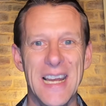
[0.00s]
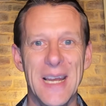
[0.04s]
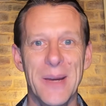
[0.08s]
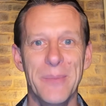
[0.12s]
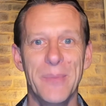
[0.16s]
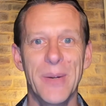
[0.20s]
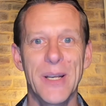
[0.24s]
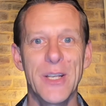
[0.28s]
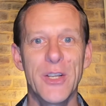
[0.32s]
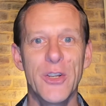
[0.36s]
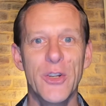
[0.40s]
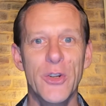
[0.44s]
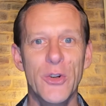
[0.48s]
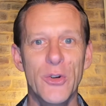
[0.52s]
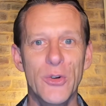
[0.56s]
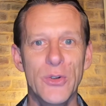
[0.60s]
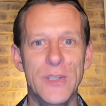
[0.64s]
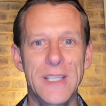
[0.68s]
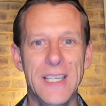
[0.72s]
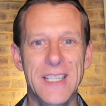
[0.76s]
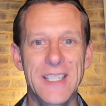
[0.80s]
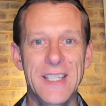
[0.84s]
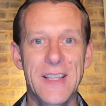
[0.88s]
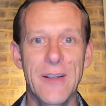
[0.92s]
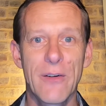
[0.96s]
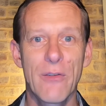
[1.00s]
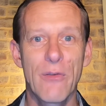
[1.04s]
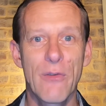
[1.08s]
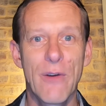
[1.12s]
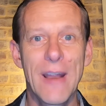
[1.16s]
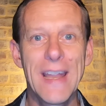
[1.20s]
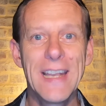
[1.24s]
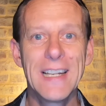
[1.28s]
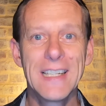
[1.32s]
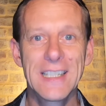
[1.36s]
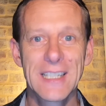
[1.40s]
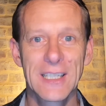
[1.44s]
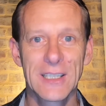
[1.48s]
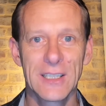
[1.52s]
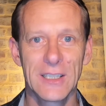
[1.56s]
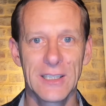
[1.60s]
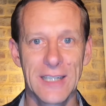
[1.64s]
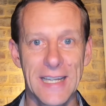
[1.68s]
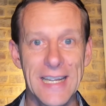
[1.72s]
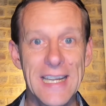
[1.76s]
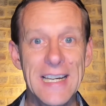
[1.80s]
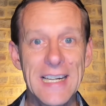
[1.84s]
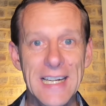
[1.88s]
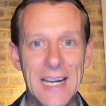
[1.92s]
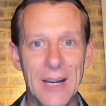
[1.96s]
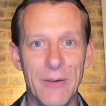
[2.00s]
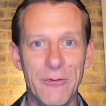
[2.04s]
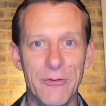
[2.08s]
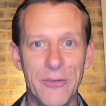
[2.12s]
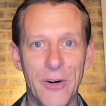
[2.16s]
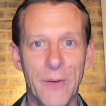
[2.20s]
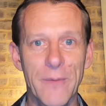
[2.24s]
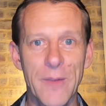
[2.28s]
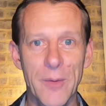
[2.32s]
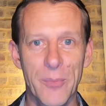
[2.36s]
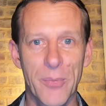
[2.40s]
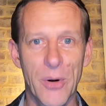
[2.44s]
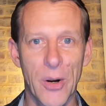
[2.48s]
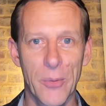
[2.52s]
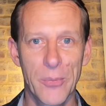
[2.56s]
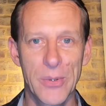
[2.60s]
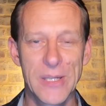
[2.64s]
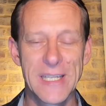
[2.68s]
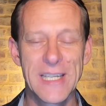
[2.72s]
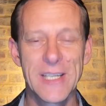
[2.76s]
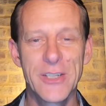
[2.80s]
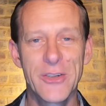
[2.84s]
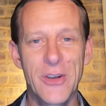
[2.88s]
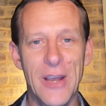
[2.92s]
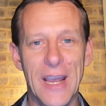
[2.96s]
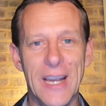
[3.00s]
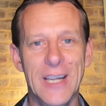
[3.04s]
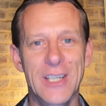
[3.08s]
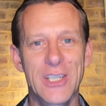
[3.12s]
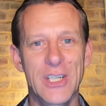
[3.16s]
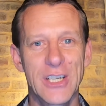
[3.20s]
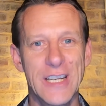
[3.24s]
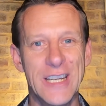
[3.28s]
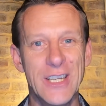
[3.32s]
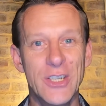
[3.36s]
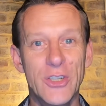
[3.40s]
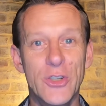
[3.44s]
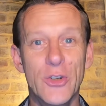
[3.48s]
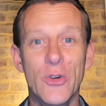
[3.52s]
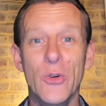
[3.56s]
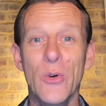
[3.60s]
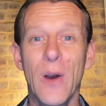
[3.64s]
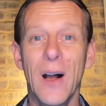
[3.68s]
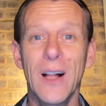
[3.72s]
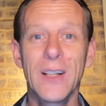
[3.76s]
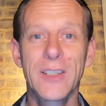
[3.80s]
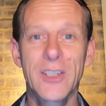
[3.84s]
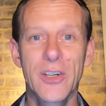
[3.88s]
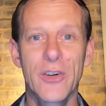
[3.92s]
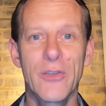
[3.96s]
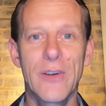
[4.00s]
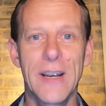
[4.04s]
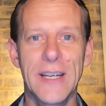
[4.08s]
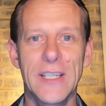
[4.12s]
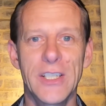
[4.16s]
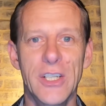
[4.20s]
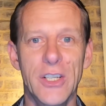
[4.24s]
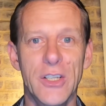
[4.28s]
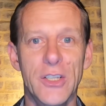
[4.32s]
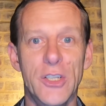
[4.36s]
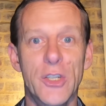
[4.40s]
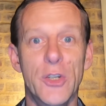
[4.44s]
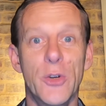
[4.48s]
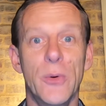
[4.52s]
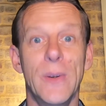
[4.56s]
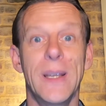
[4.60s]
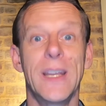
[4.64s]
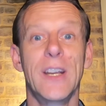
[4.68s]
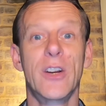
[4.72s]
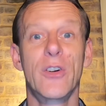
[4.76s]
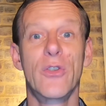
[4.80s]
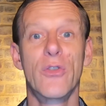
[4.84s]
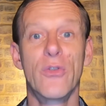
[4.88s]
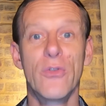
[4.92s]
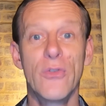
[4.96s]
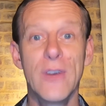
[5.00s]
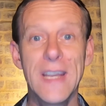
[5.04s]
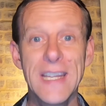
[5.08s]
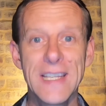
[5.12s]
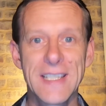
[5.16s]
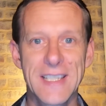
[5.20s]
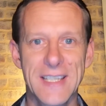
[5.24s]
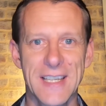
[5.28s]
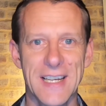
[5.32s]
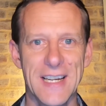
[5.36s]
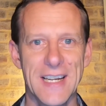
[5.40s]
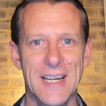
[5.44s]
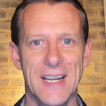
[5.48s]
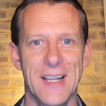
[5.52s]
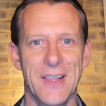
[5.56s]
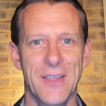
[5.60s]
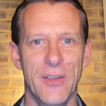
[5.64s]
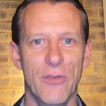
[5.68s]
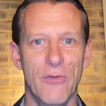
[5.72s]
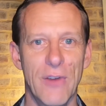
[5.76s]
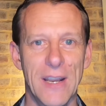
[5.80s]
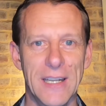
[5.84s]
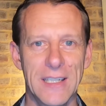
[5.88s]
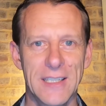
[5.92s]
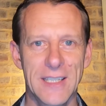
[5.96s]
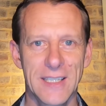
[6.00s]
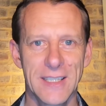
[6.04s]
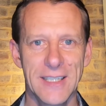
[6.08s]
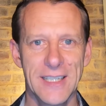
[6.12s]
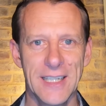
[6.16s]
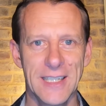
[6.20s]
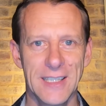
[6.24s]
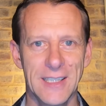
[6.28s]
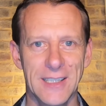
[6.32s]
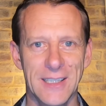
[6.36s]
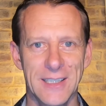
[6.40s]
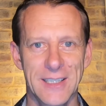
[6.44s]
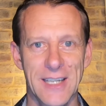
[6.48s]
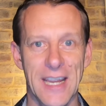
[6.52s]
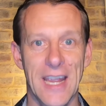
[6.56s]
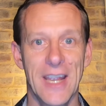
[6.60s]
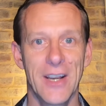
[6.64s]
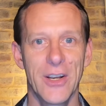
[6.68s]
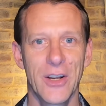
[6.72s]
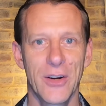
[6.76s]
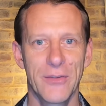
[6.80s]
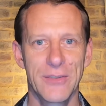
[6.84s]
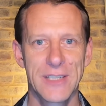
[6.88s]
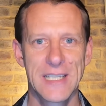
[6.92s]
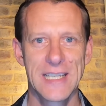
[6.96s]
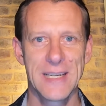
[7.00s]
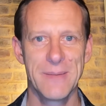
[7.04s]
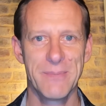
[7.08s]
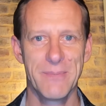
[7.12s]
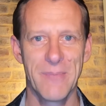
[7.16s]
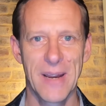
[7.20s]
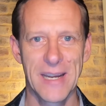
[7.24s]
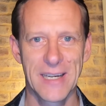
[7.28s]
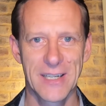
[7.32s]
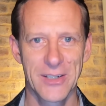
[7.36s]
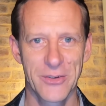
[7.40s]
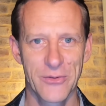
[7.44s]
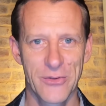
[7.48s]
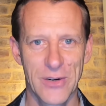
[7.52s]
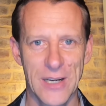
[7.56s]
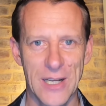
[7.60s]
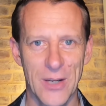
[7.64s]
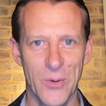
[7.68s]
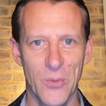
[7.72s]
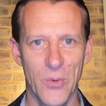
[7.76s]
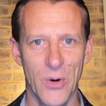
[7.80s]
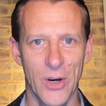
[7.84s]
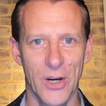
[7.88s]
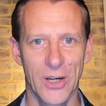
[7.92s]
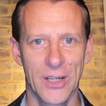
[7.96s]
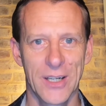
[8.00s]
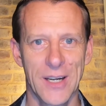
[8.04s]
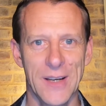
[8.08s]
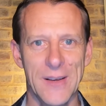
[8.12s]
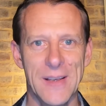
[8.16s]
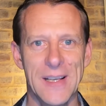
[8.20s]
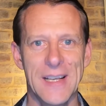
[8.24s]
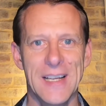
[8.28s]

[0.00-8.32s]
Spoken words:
but uses the rental income from the property to actually do alterations to increase the rental yield and obviously make it really work.